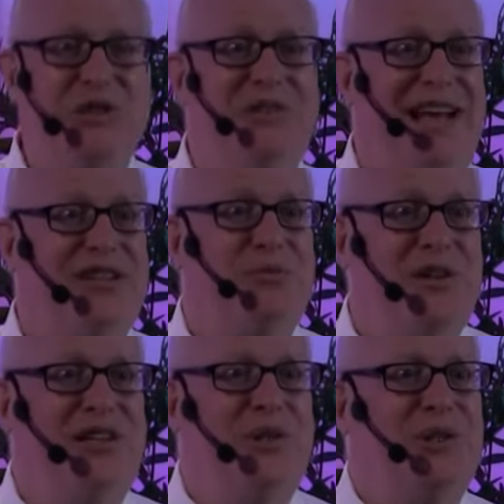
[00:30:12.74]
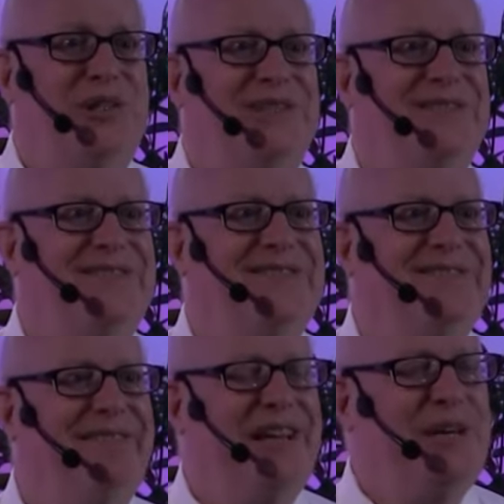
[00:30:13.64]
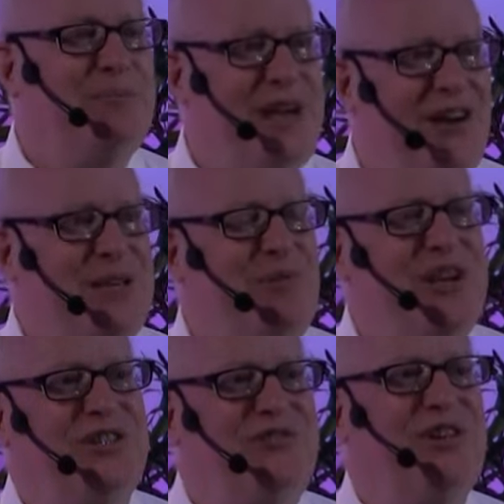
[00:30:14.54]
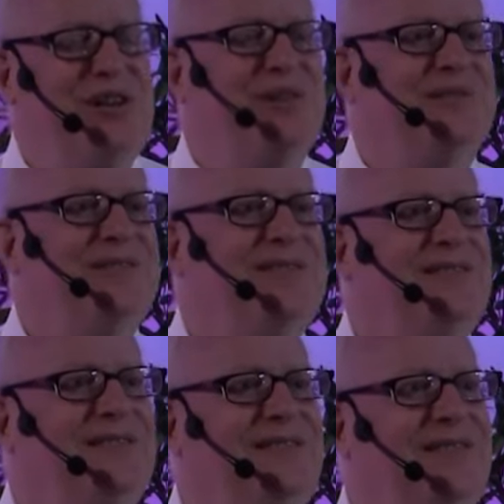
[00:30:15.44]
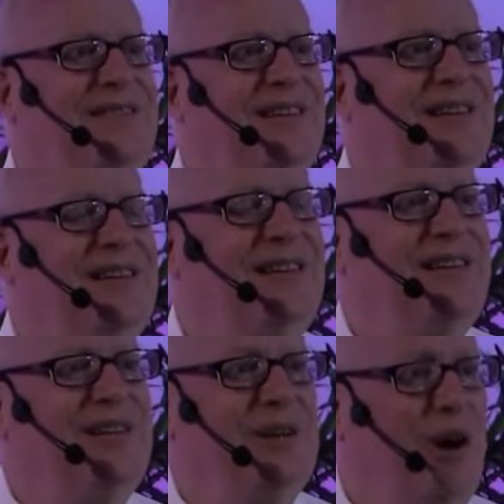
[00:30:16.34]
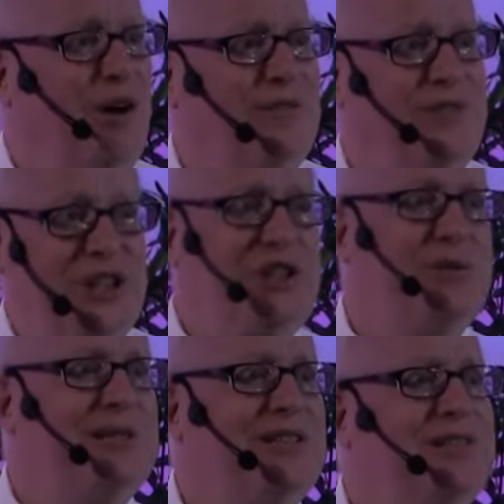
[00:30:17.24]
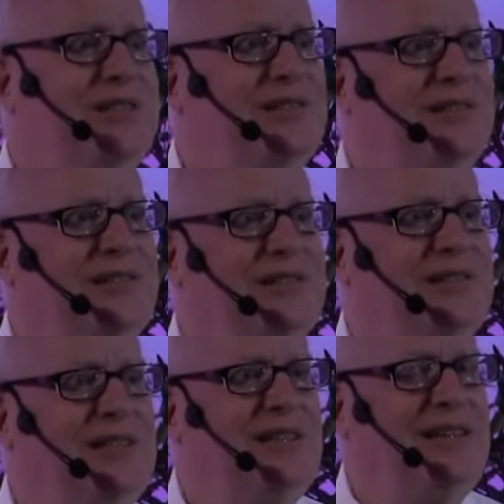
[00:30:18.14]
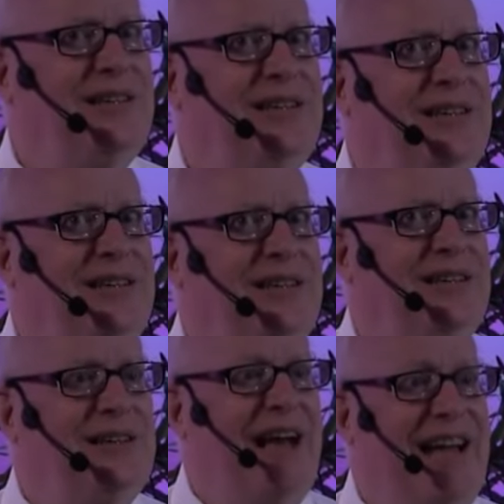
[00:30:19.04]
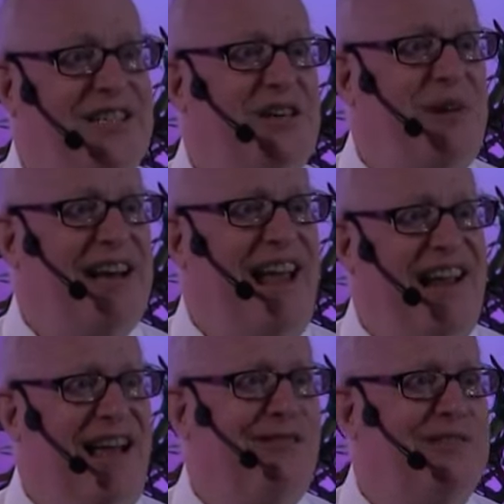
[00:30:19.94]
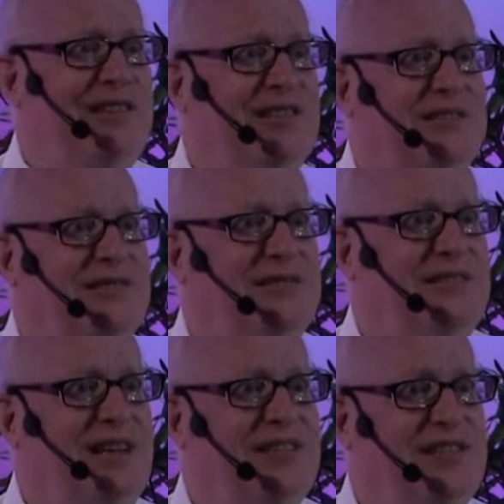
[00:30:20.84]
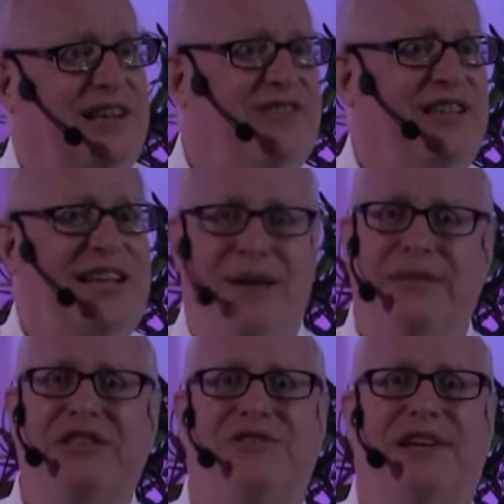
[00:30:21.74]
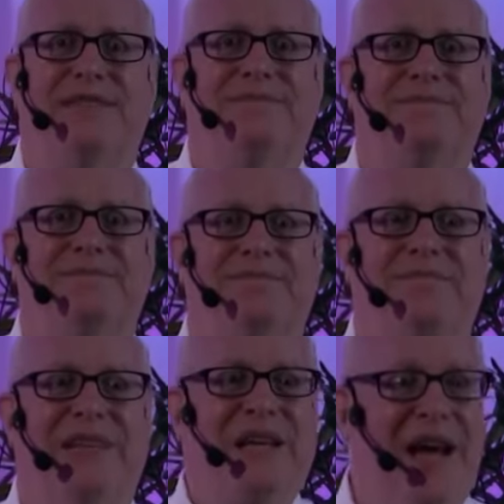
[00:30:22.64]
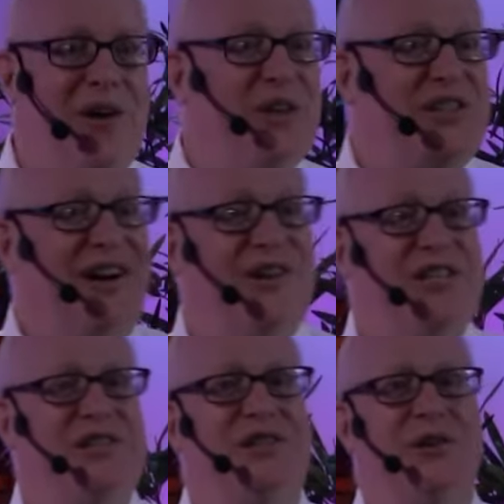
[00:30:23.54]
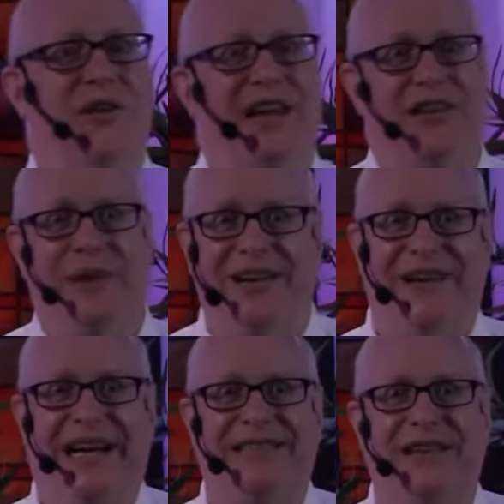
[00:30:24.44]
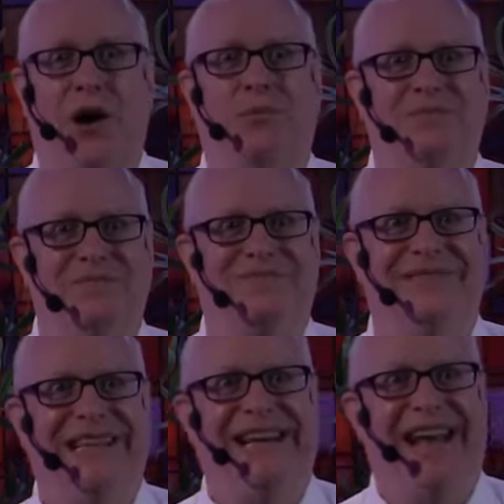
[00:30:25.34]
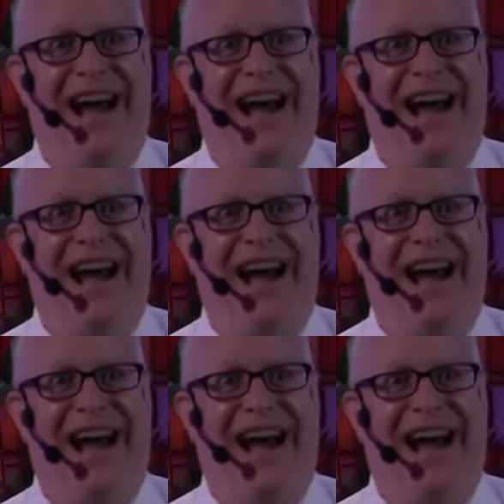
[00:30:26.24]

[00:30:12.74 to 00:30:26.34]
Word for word: that's really cool. Brownie points for you. You're all virtuous. I just don't want to hang out with you because you're definitely not much fun. Of course, there are Christians who go the other way around. Oh, yeah,